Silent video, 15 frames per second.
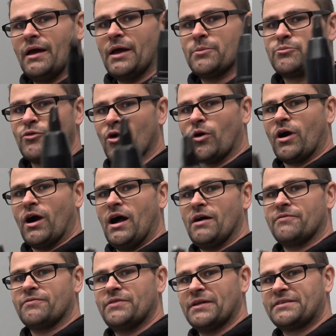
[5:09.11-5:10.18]
and broke
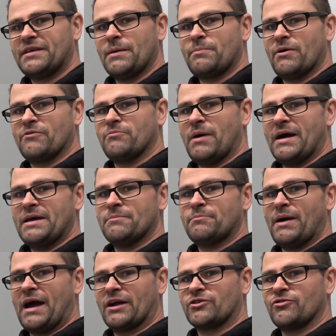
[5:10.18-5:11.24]
off the tip of my
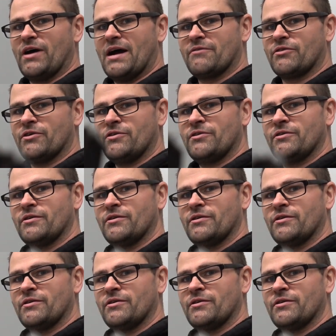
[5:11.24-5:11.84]
impact driver.